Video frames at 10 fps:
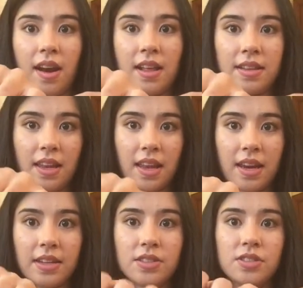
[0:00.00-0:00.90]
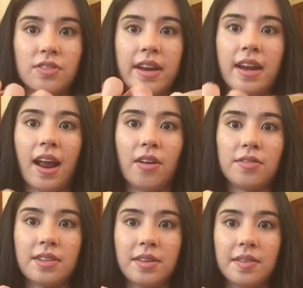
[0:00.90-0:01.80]
not to let it straighten out.
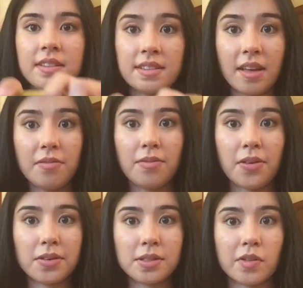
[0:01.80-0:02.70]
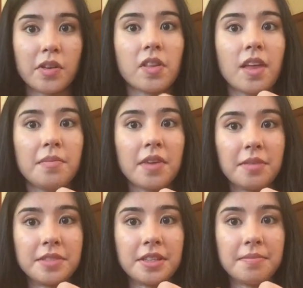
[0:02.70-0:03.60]
Step 4 is where your thumb comes